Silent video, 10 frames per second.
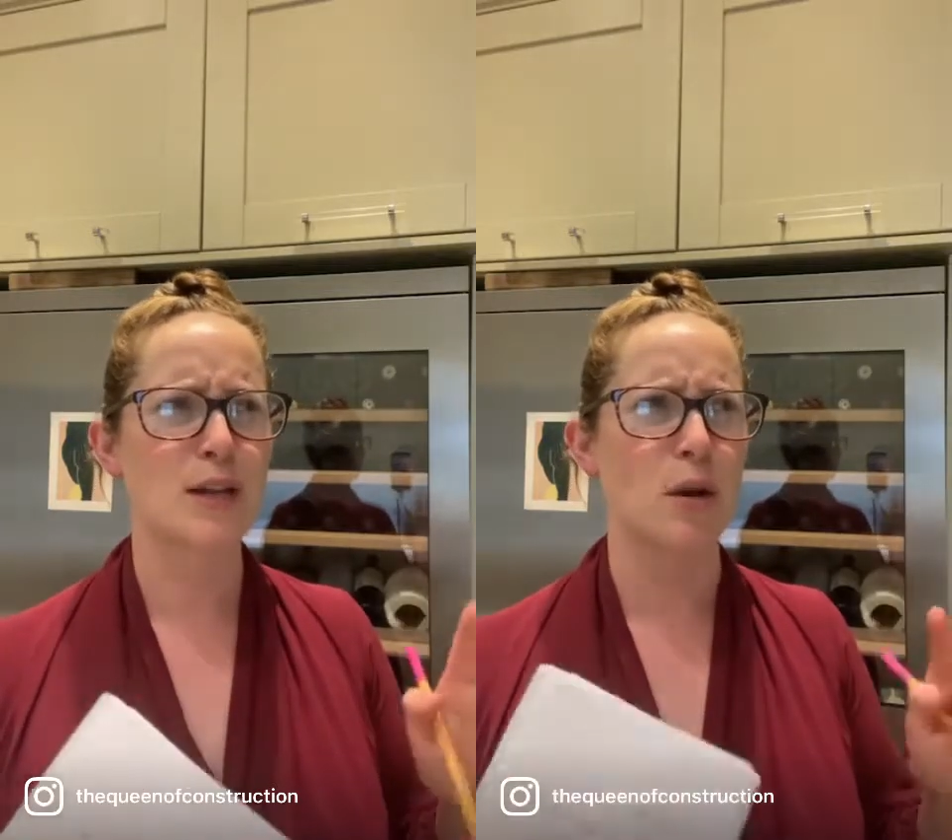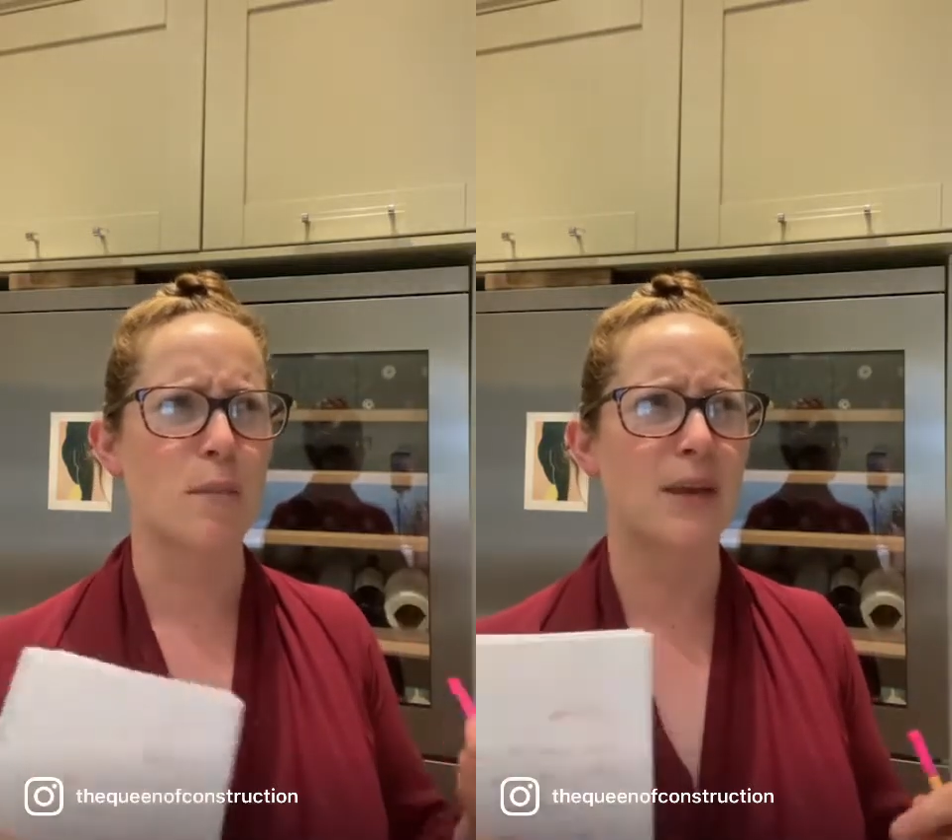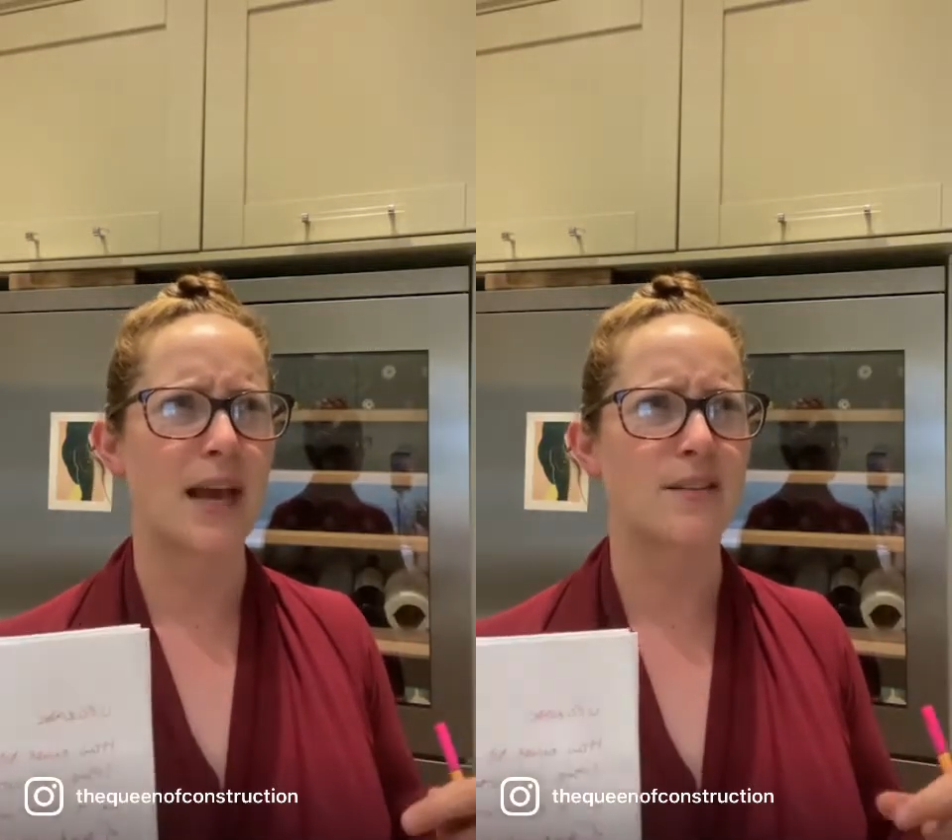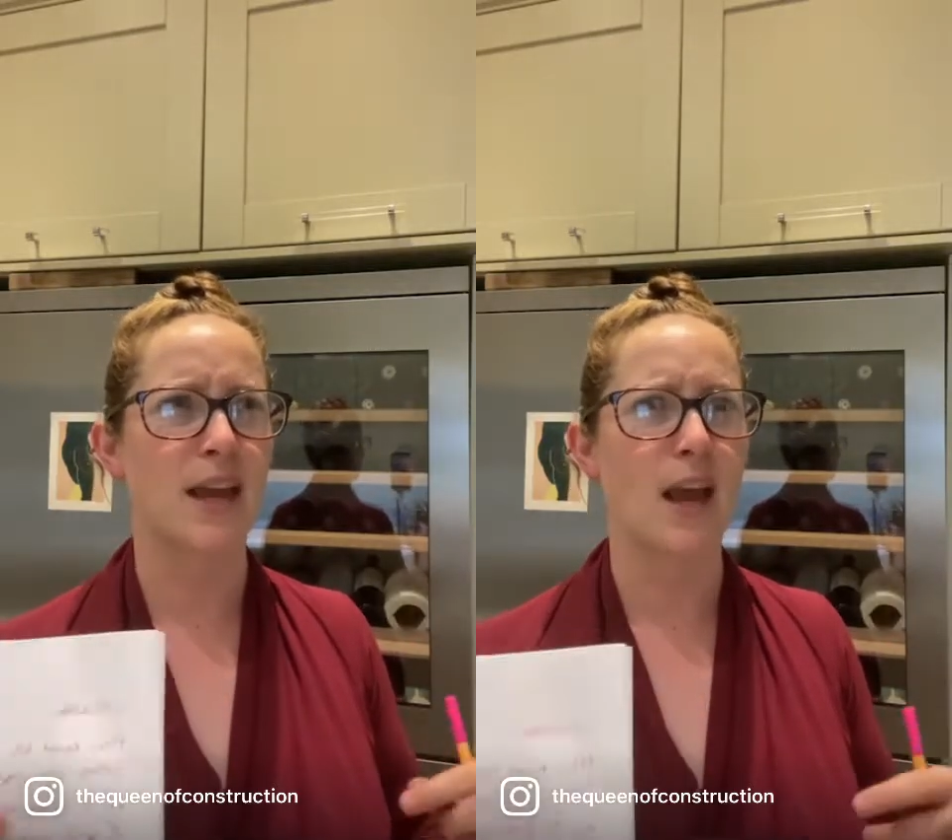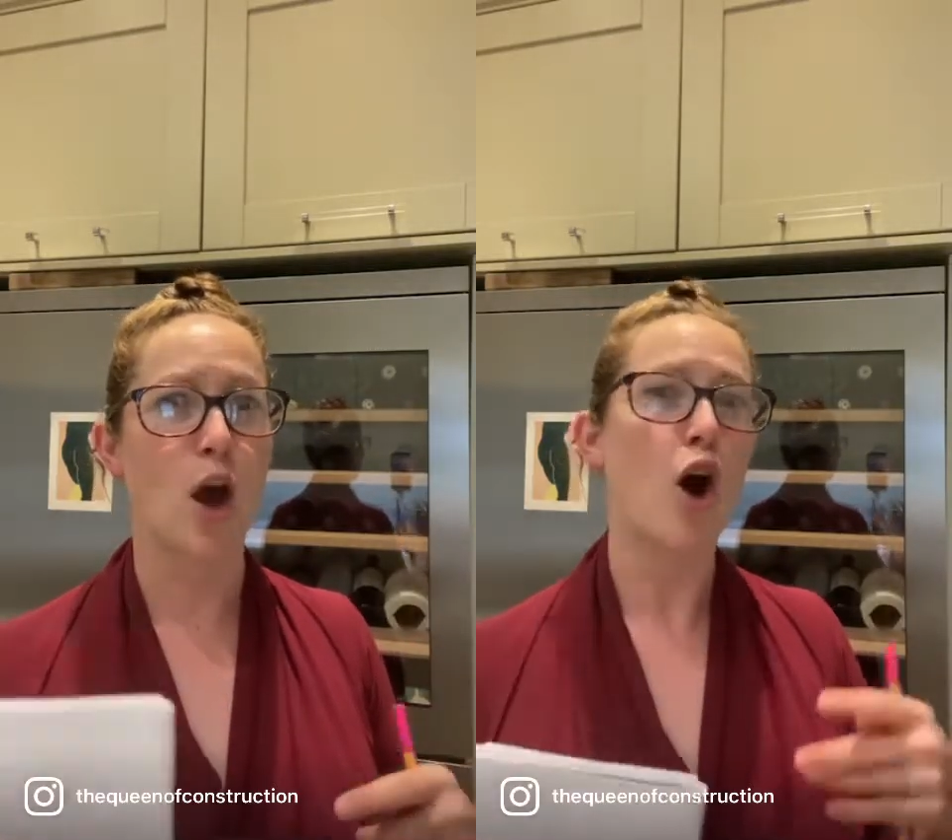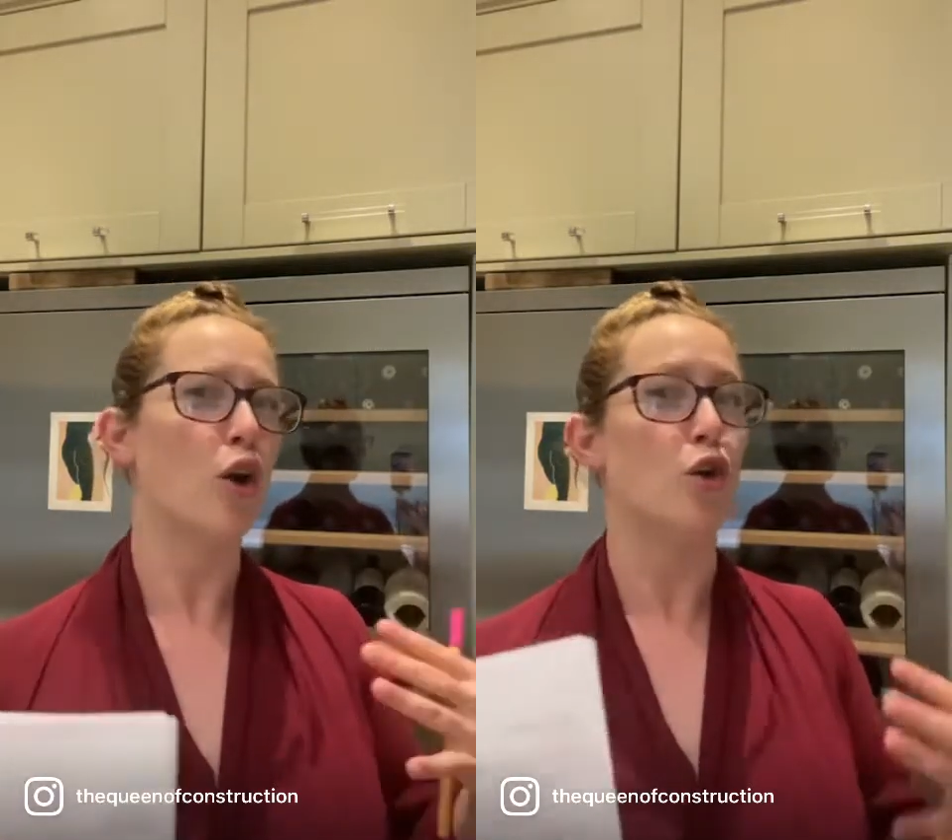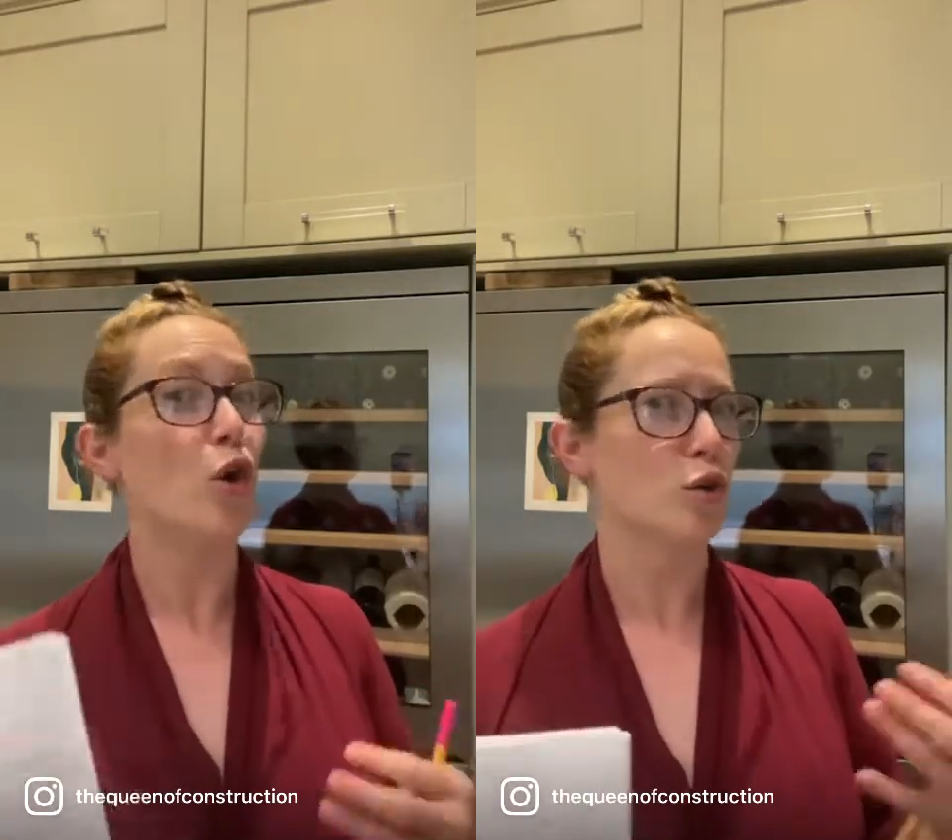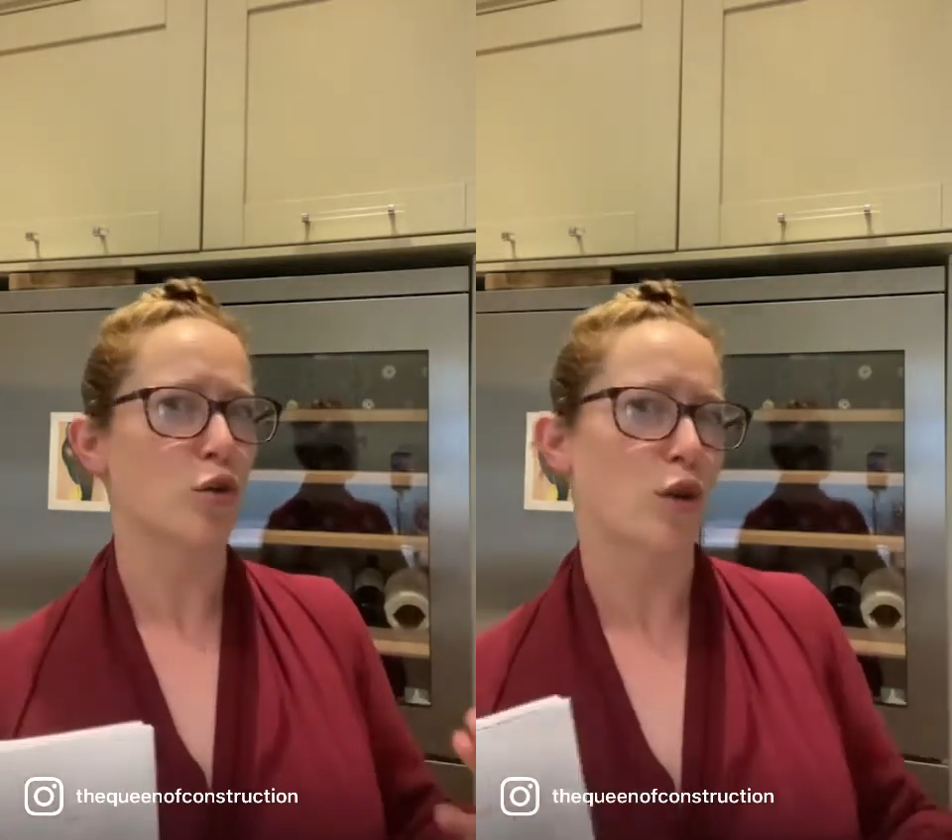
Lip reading: So I'm guessing not